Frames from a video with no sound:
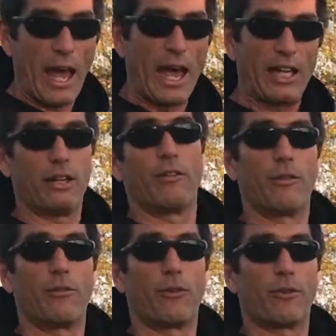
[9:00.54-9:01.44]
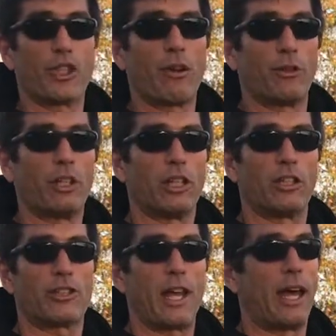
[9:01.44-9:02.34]
had it for several
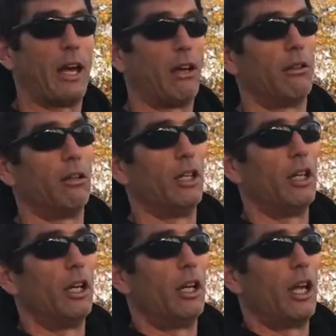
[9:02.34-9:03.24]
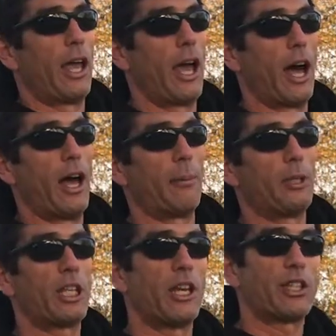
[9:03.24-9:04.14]
years now,
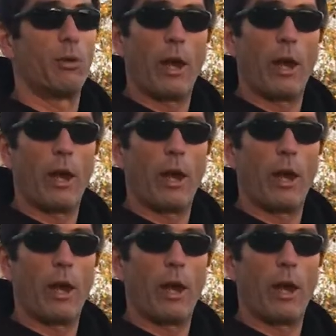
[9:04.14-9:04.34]
because it